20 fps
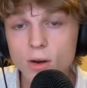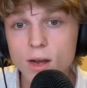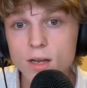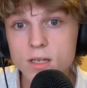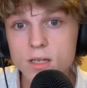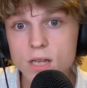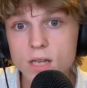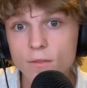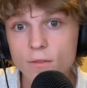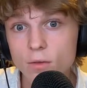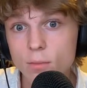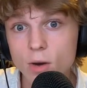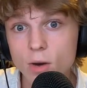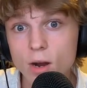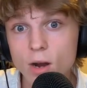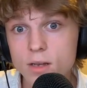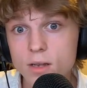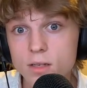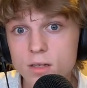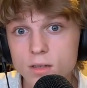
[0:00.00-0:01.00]
MRIs,
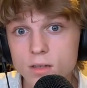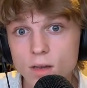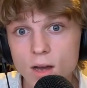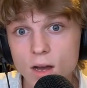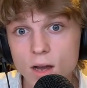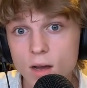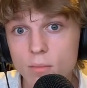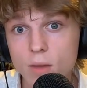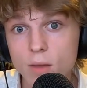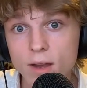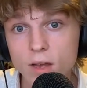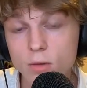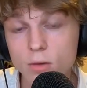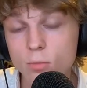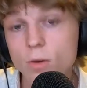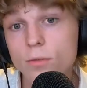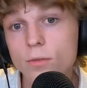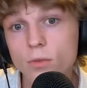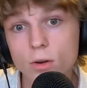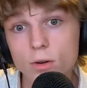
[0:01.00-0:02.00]
fMRIs. I
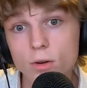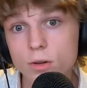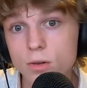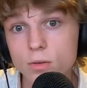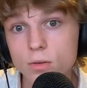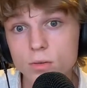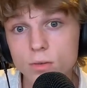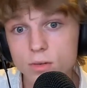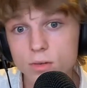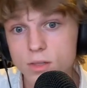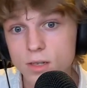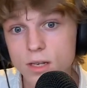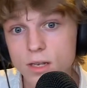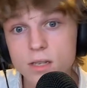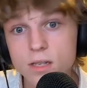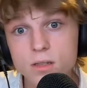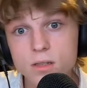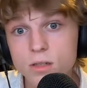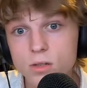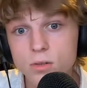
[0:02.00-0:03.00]
could refer you to
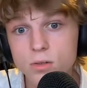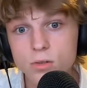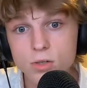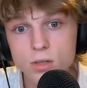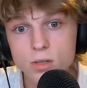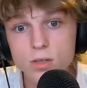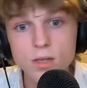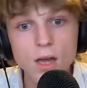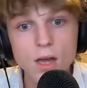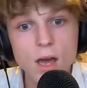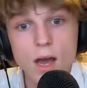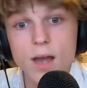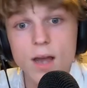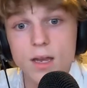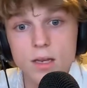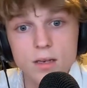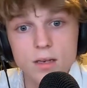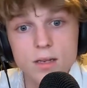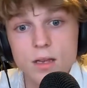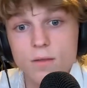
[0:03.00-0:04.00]
institutions. I
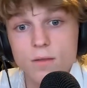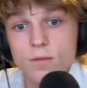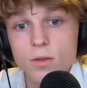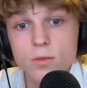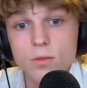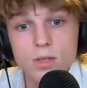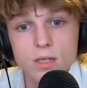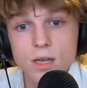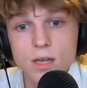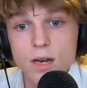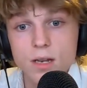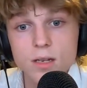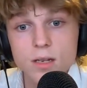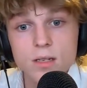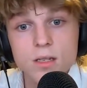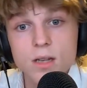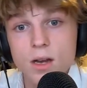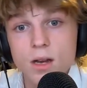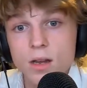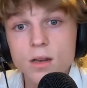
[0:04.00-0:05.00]
could give you
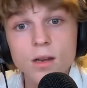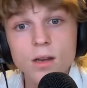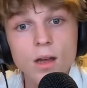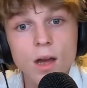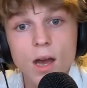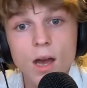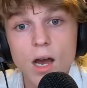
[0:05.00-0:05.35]
studies done.